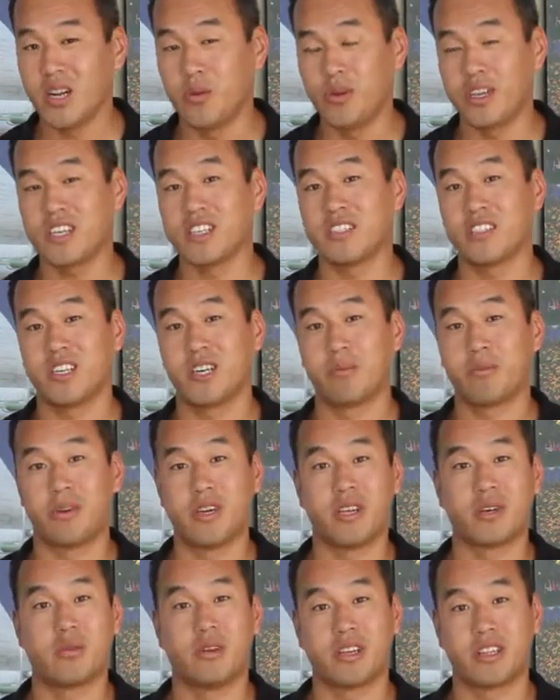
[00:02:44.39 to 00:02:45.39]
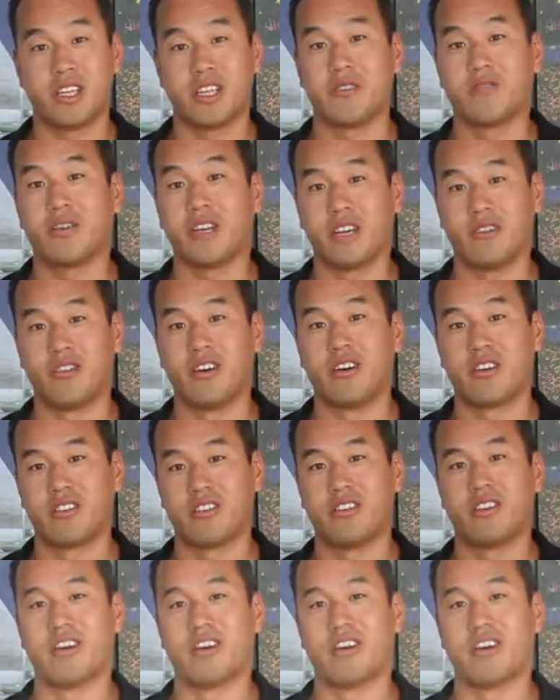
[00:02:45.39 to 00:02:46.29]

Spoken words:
and we can tell you pretty quickly if we have auth or